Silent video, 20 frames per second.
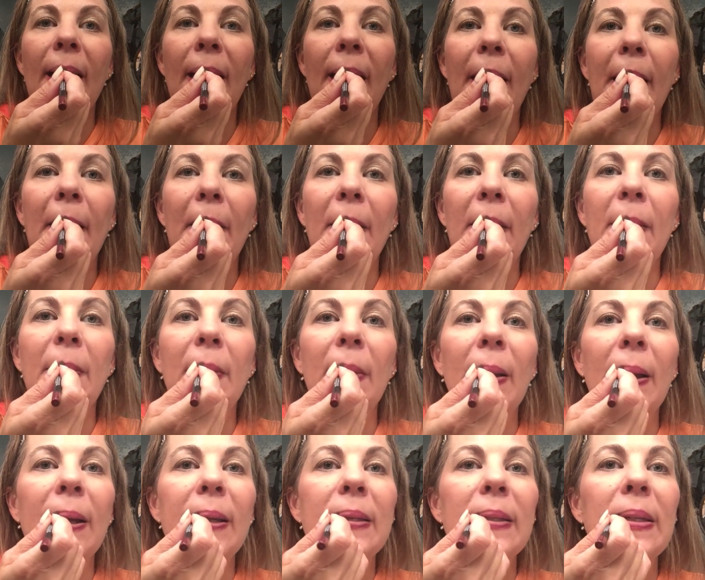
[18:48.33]
and lip
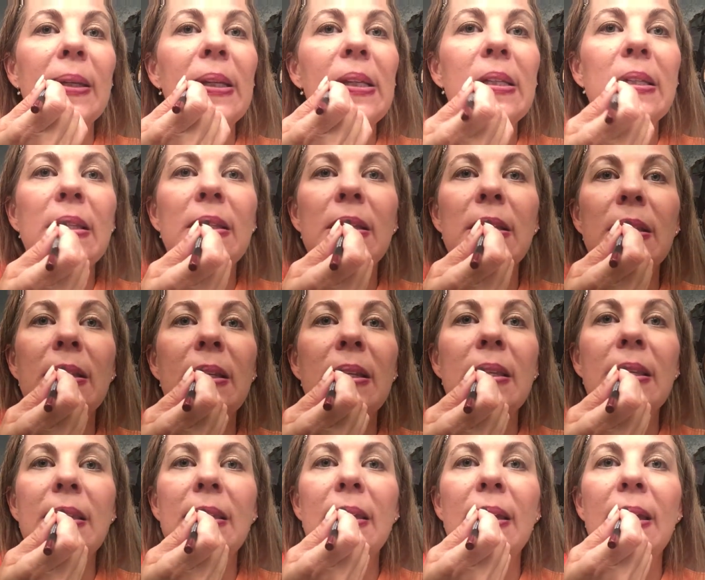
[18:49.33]
glosses just to
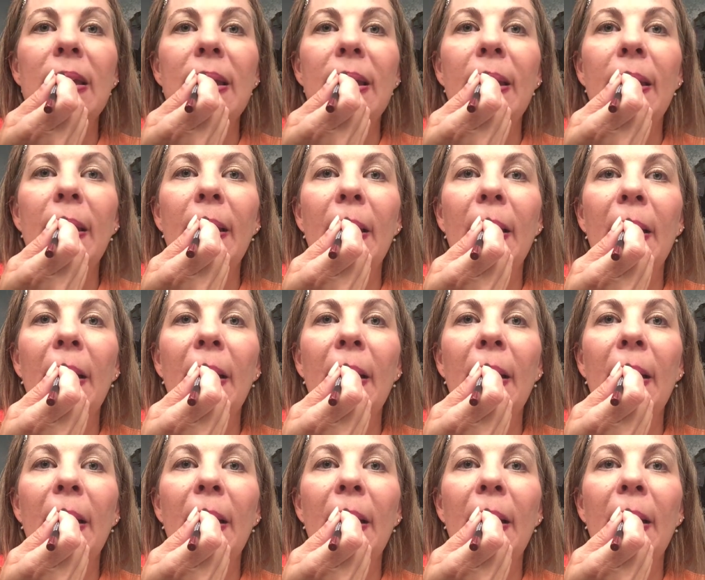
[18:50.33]
see,